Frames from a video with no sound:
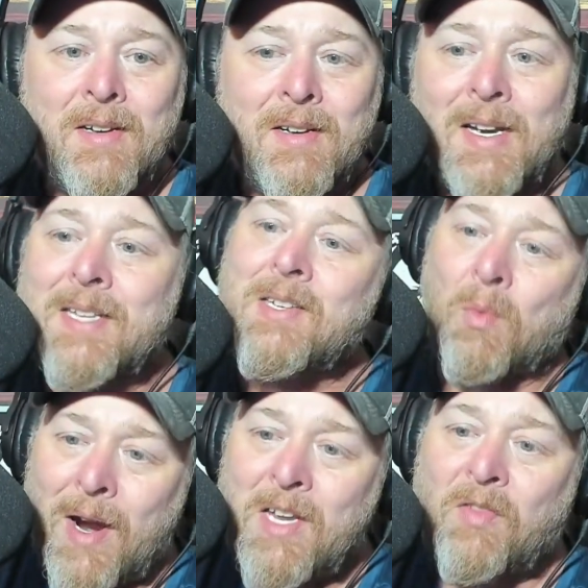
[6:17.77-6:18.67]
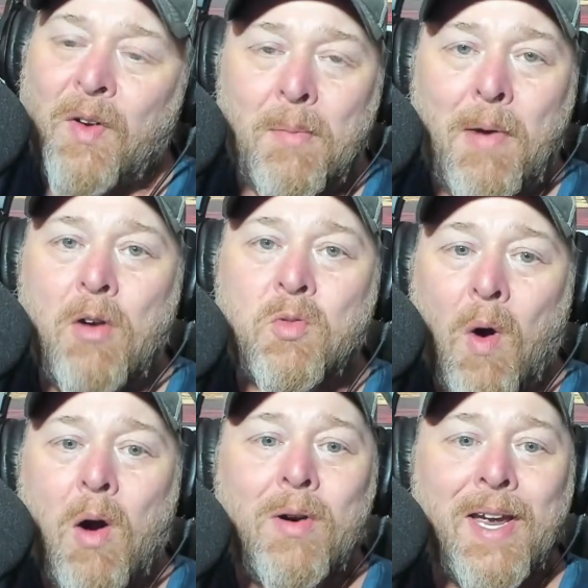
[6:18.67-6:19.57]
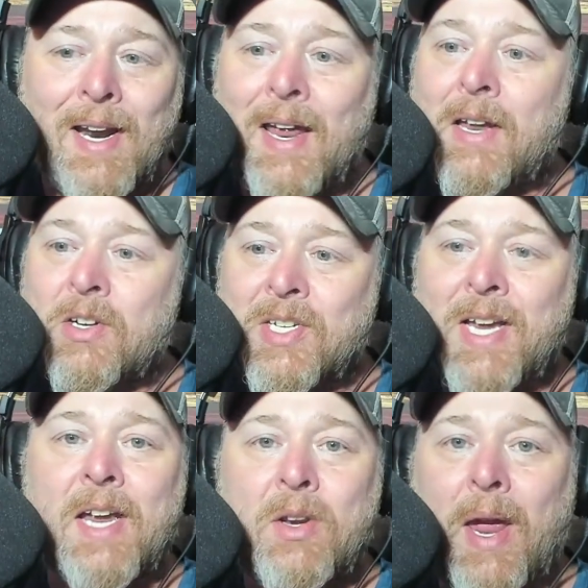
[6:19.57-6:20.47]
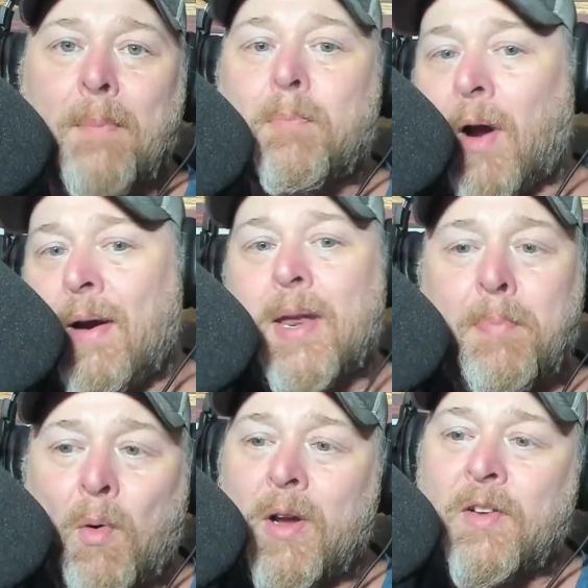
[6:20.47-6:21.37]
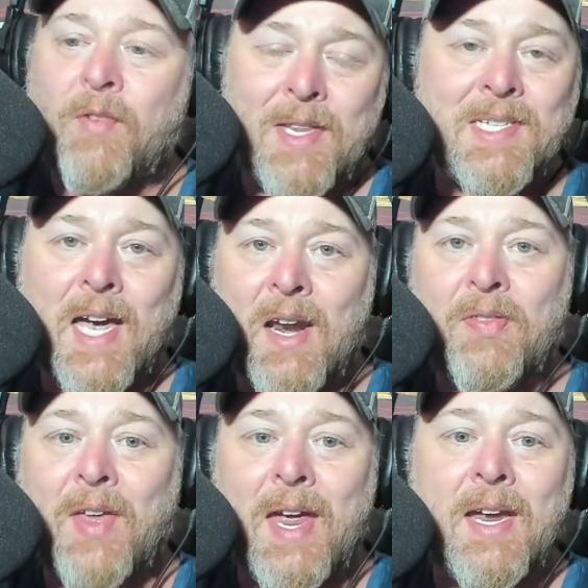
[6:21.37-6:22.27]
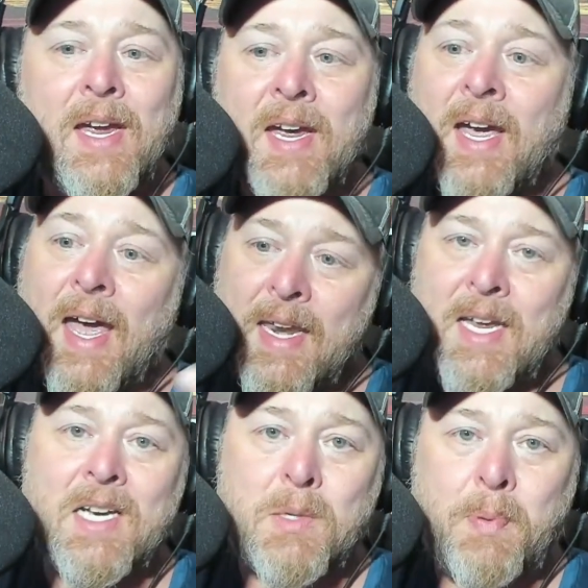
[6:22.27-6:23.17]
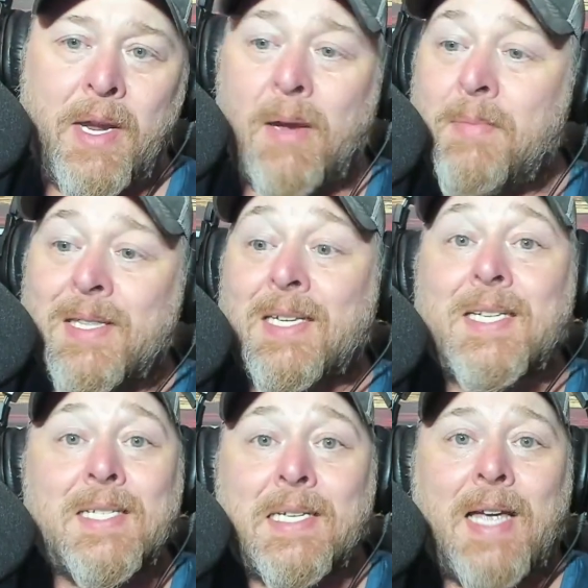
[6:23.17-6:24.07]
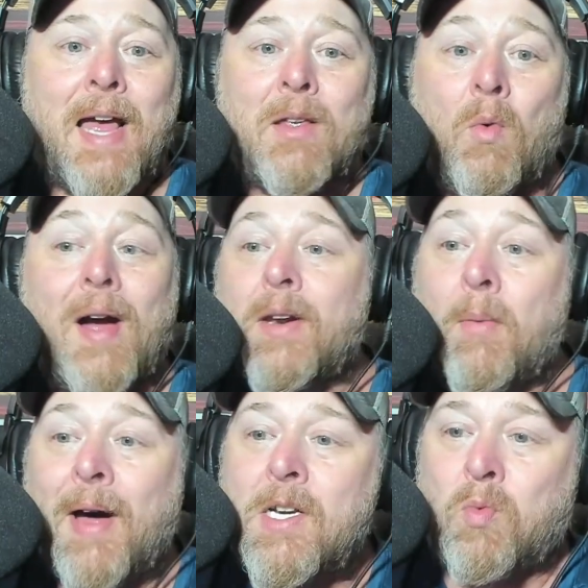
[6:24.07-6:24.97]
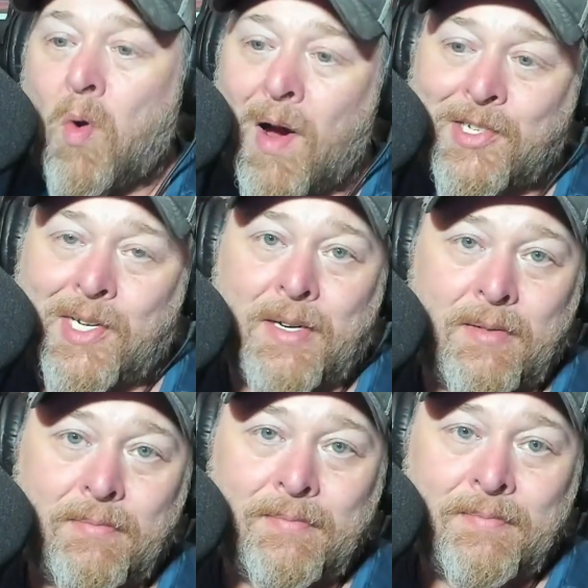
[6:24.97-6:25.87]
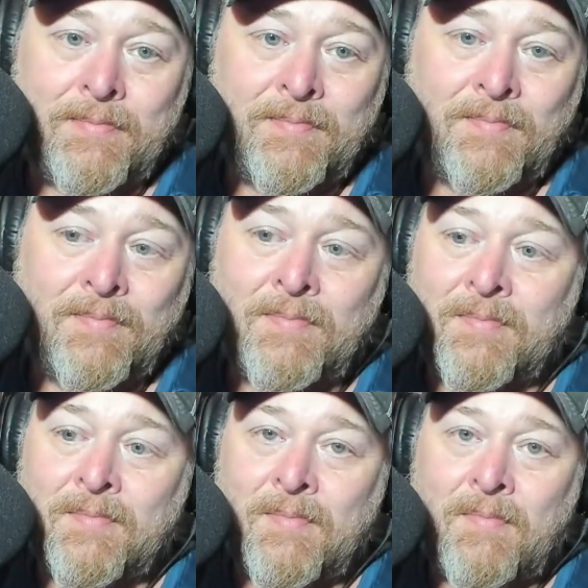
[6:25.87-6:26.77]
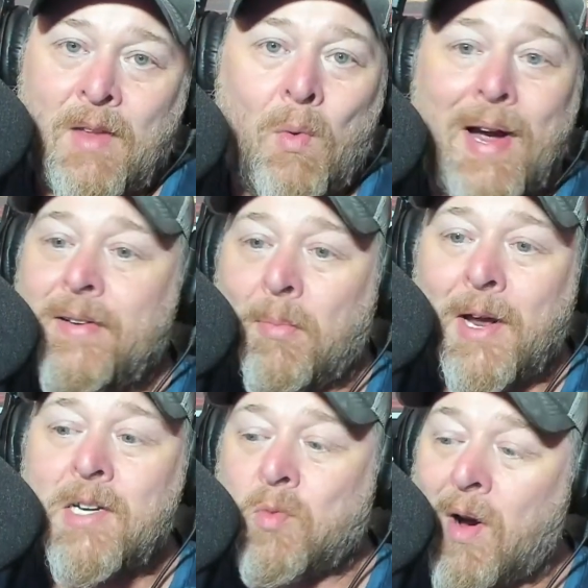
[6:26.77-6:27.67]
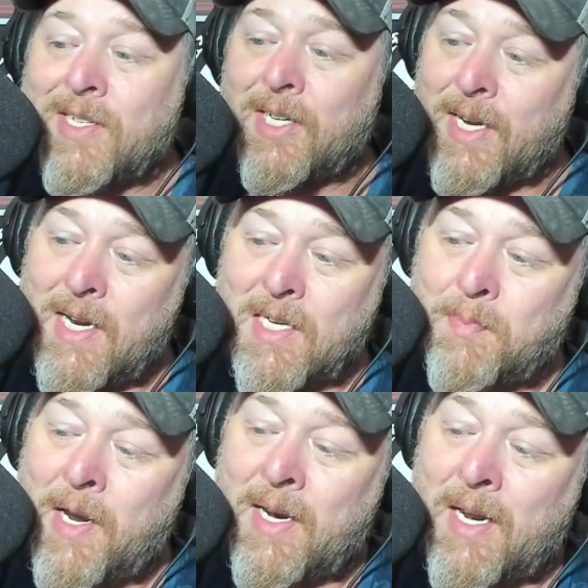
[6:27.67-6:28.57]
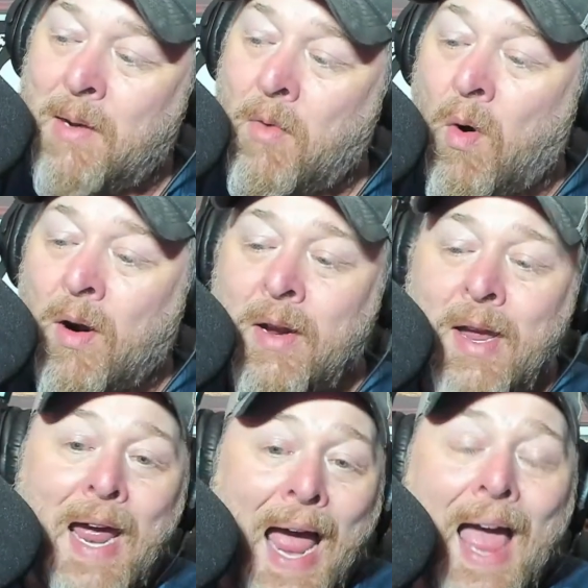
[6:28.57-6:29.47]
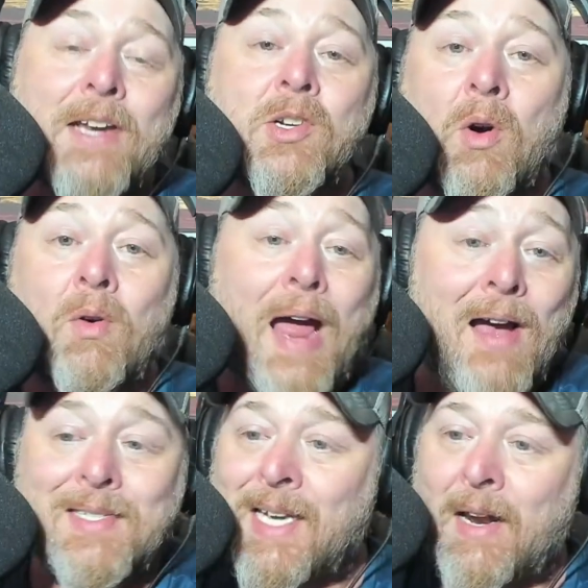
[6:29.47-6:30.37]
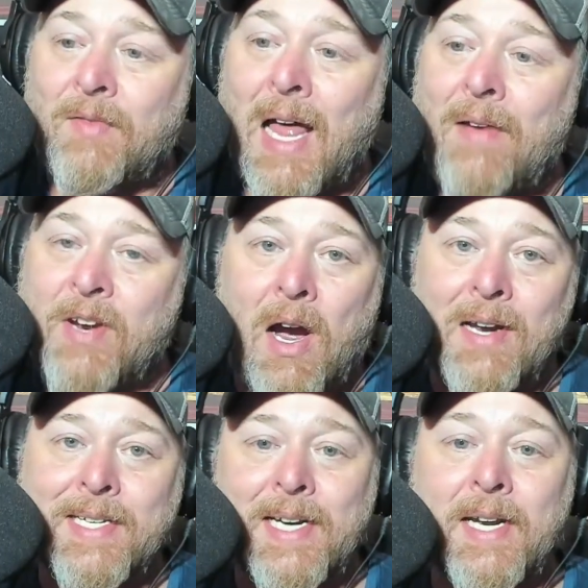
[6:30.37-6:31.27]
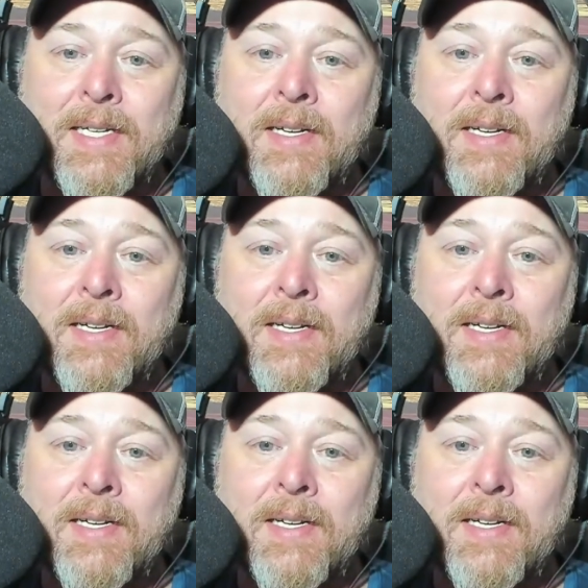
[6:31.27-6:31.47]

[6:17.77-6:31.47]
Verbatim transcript: It's a race for the most woke, and I understand you get brownie points for this kind of thing at ESPN, but this is exactly why nobody's watching why nobody's watching ESPN anymore. Actual outside of live content,